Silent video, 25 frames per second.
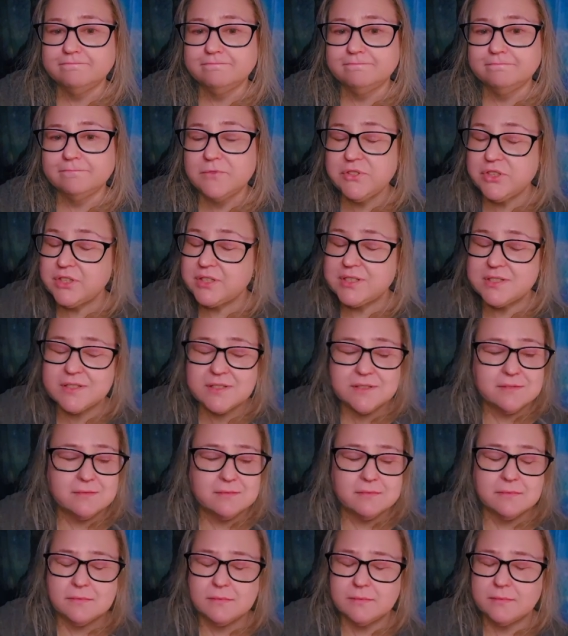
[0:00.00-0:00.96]
Just
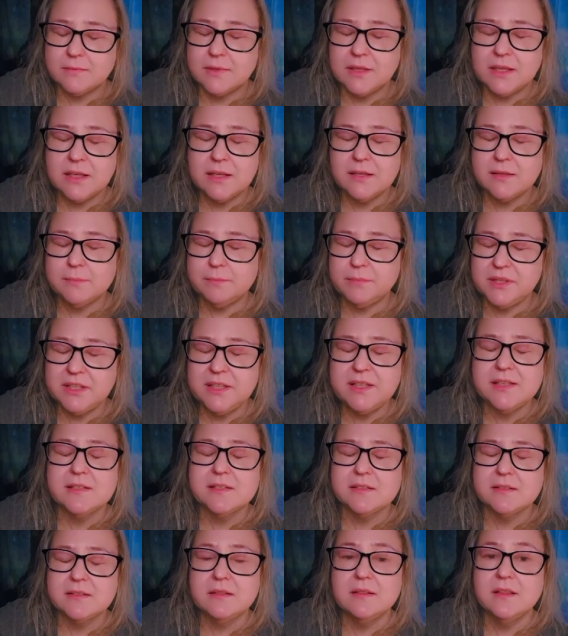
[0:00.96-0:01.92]

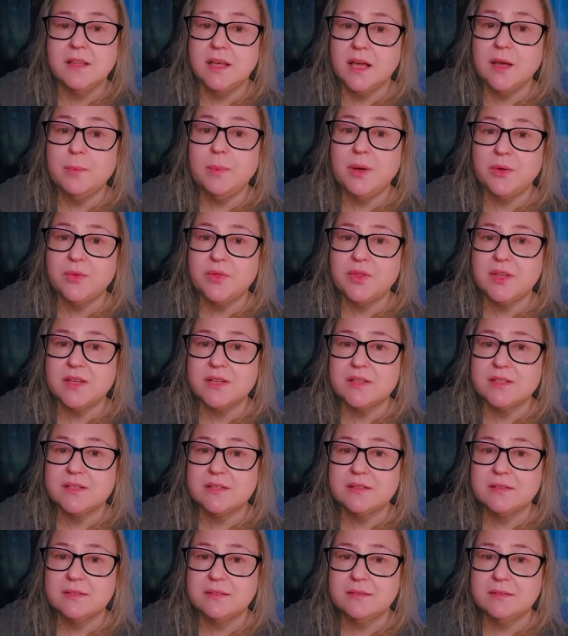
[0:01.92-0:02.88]
please think about
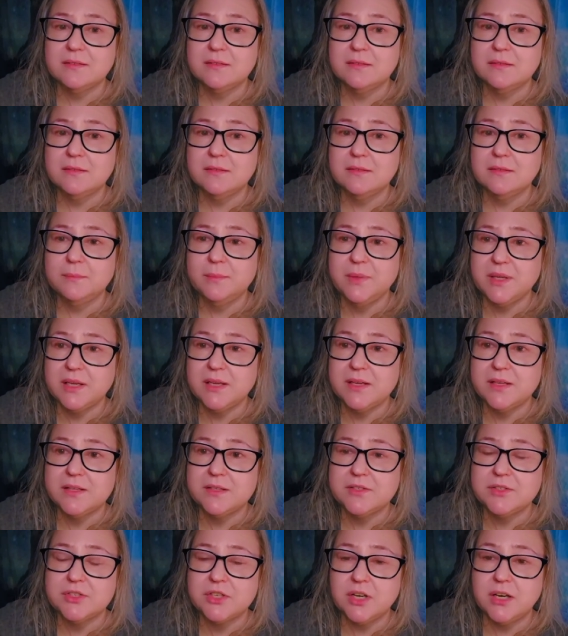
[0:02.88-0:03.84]
this,
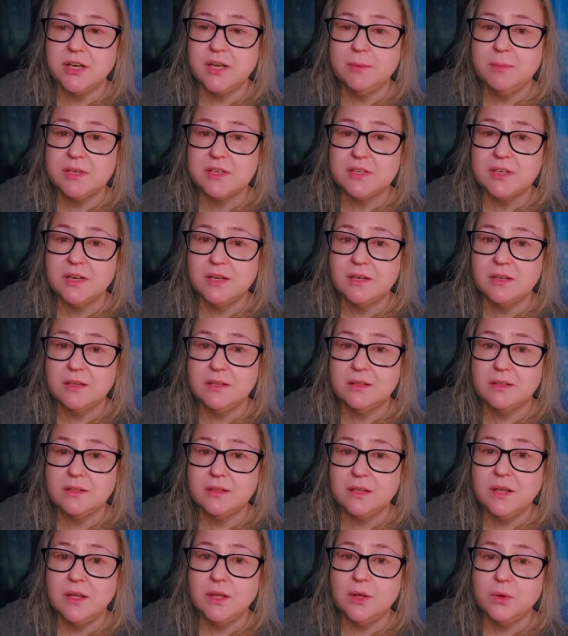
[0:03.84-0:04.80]
because John A. MacDonald
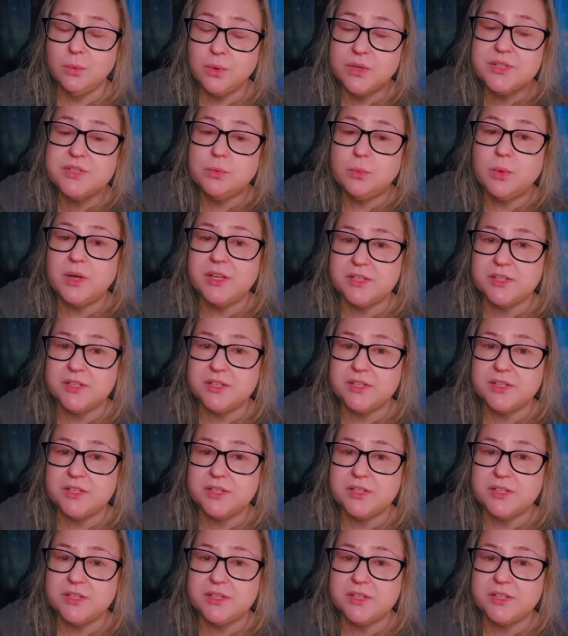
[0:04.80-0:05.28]
was a white